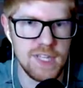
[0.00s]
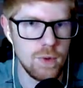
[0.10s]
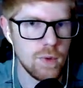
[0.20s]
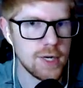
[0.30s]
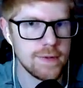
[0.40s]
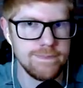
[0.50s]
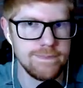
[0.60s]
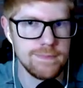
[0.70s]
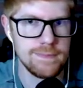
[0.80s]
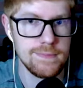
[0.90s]
Didn't work.
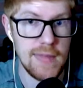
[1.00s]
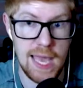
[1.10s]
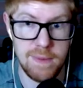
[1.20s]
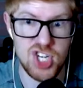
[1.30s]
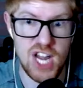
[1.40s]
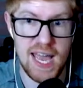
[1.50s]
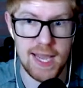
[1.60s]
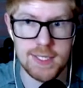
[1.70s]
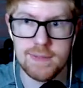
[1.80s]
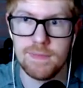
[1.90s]
I'm
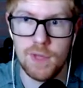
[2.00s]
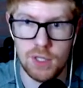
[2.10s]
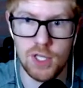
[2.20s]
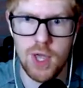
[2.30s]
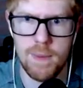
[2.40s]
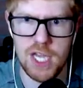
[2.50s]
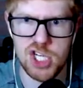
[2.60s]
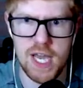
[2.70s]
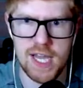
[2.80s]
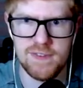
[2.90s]
shocked. Look at my
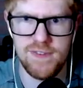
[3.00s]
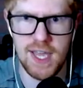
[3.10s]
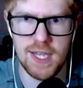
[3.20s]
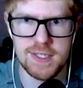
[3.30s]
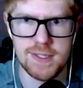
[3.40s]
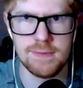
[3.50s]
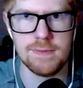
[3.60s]
shocked face.